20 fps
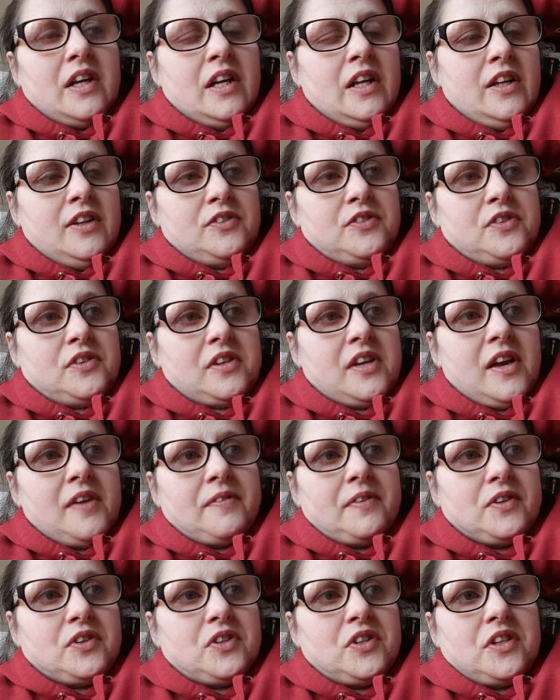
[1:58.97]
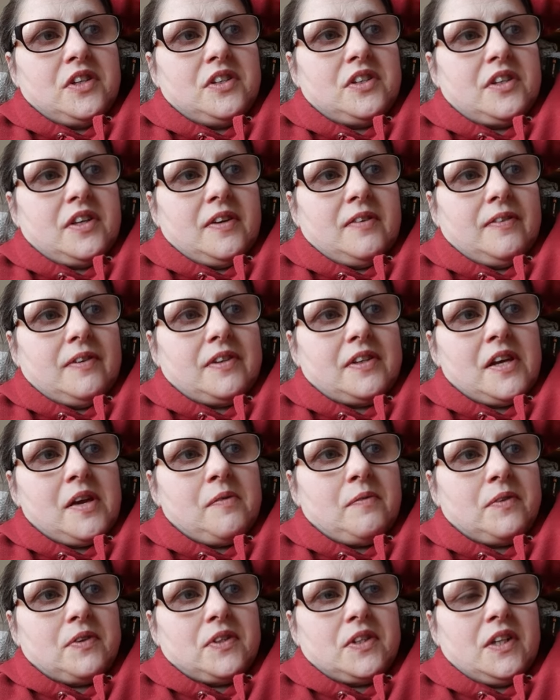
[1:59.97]
I'll just have a cheese savoury
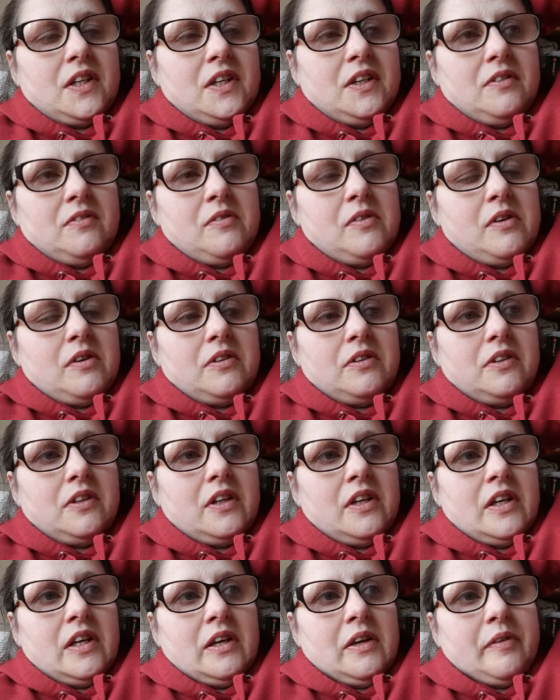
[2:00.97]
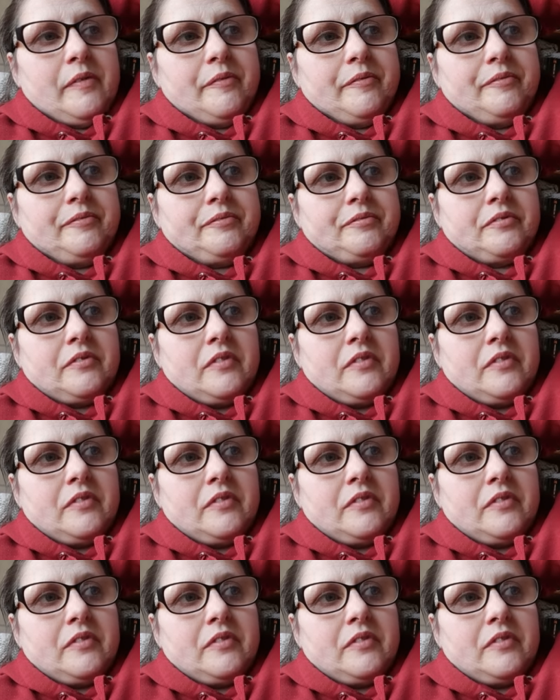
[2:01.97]
sandwich later on.